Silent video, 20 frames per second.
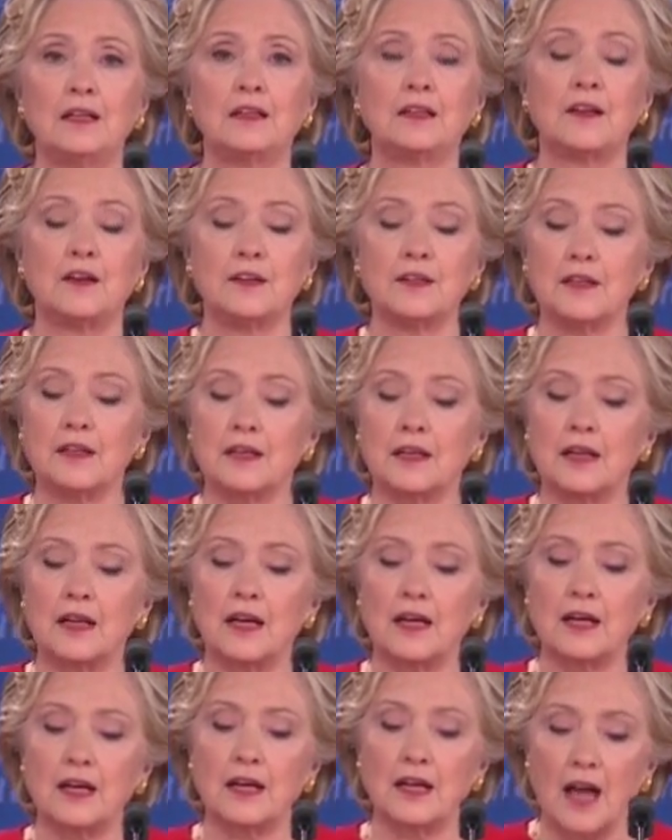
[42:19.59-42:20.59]
The
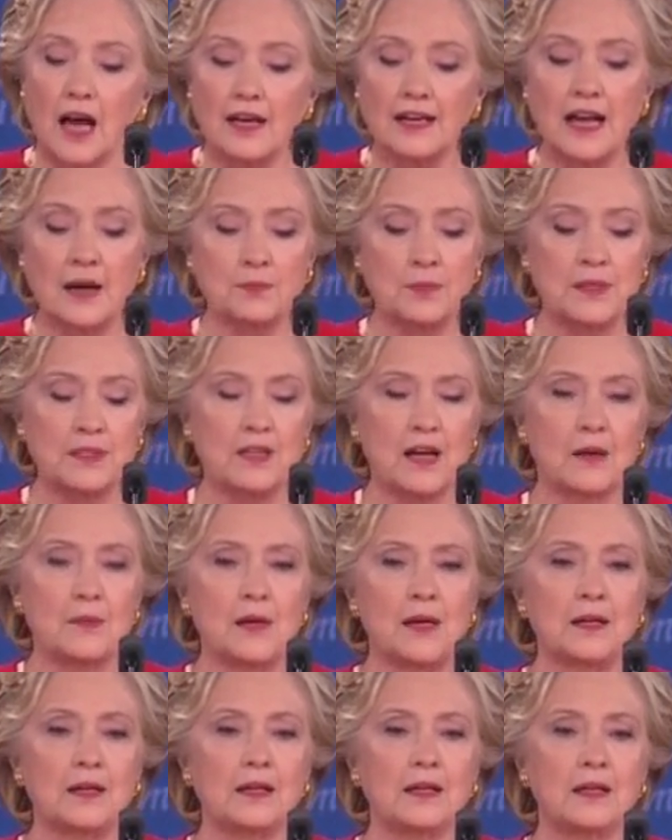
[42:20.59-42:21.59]
gun
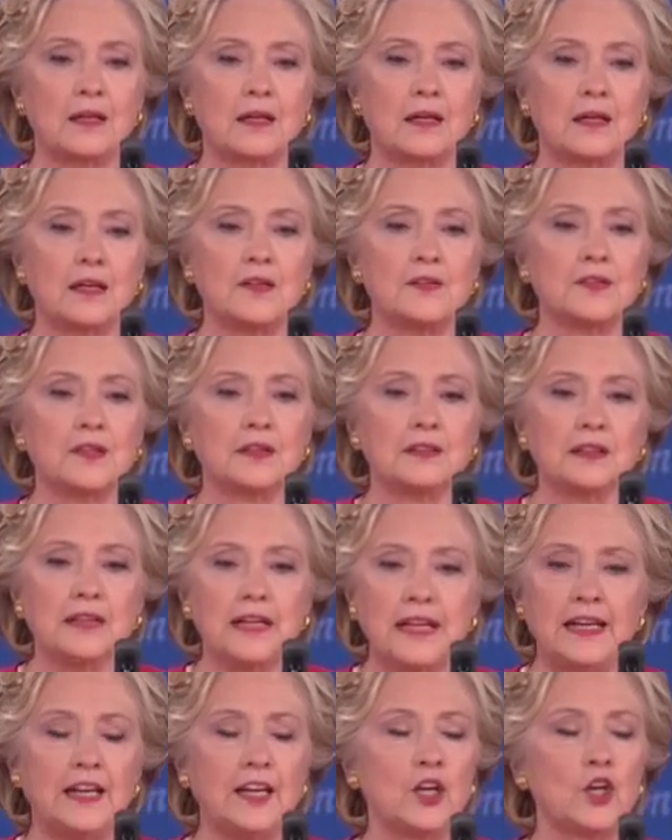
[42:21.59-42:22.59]
epidemic is the
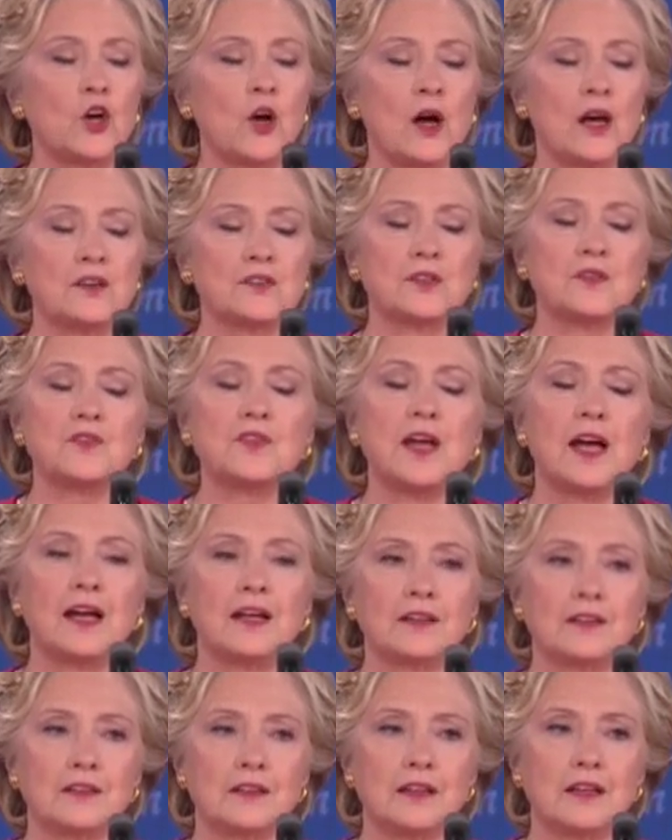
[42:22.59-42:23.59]
leading cause of
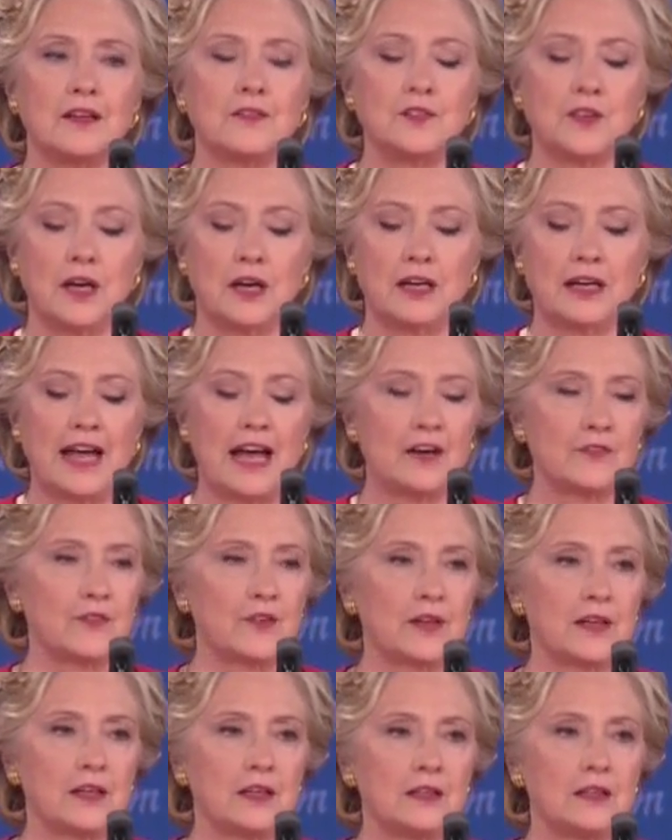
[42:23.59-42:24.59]
death of young
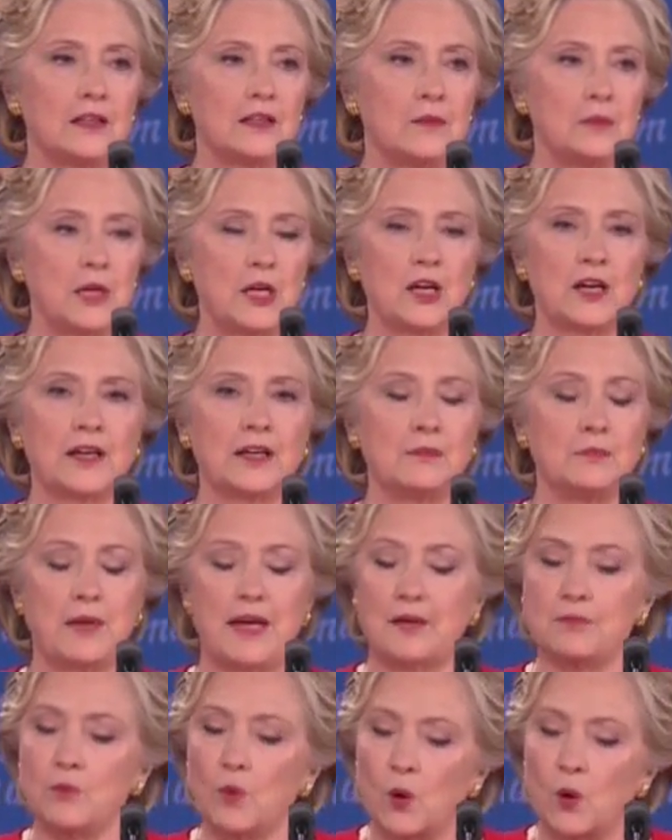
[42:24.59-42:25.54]
African American men,